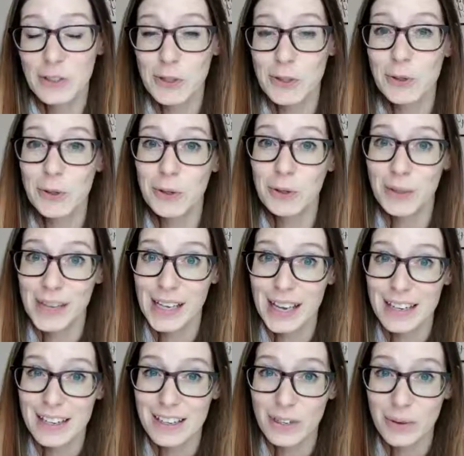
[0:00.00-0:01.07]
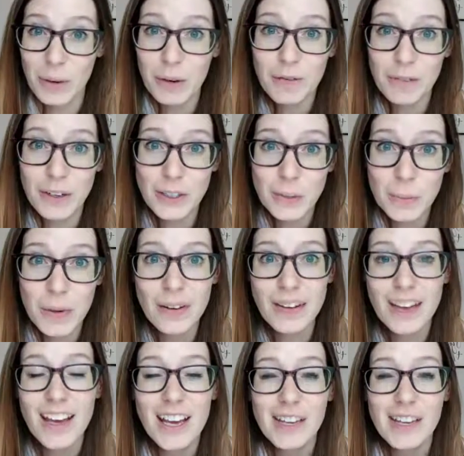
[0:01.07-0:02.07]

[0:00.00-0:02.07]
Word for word: to creating your first book.